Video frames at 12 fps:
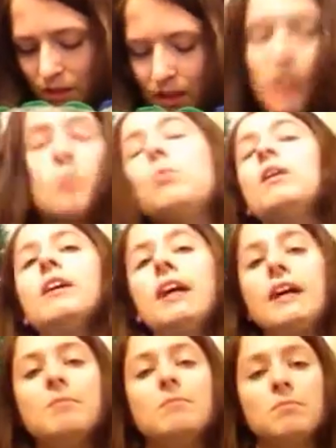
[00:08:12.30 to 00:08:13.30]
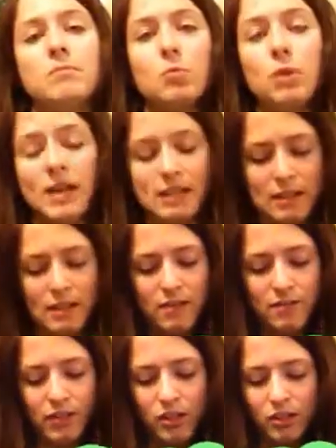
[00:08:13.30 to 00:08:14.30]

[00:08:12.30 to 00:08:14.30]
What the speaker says: And where I live,